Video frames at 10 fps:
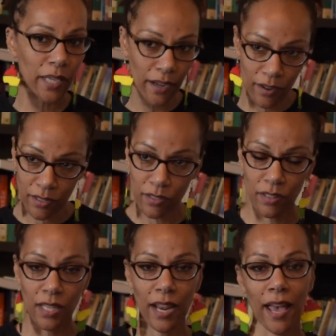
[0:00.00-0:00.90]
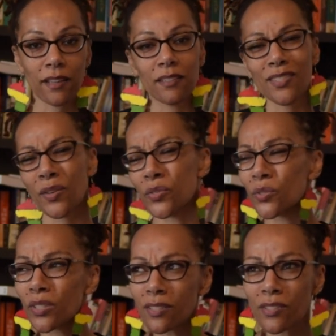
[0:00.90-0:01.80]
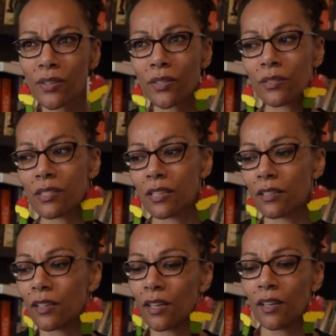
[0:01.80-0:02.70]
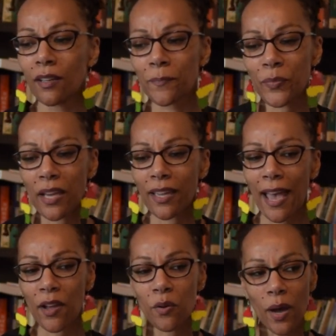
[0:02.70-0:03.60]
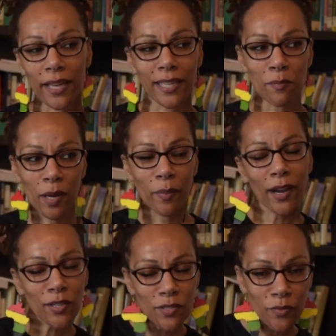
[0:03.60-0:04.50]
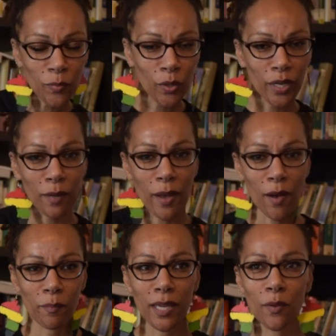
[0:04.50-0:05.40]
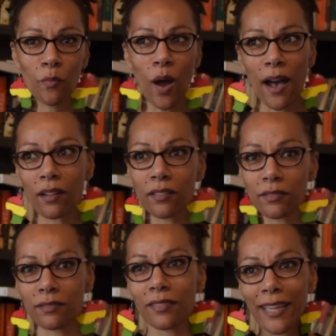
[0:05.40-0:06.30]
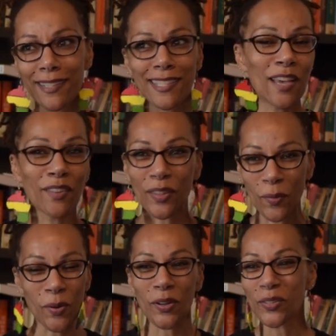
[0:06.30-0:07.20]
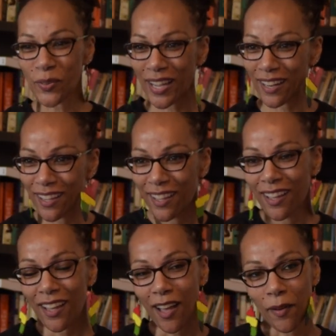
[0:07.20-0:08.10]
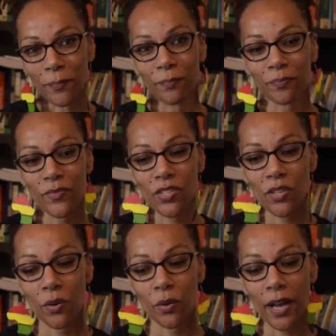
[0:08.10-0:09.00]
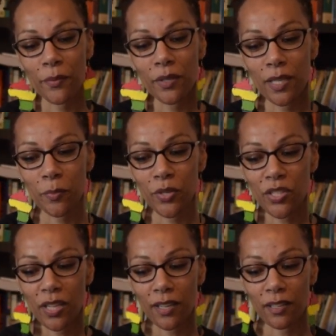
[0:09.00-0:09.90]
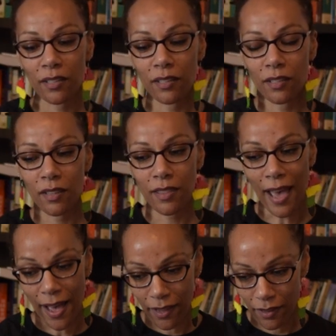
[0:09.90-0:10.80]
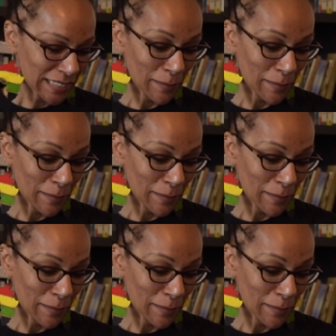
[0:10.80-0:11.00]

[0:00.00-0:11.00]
character that had social concerns and like how do I keep my parents from worrying about me while like saving the world, right? Um, so I really appreciated that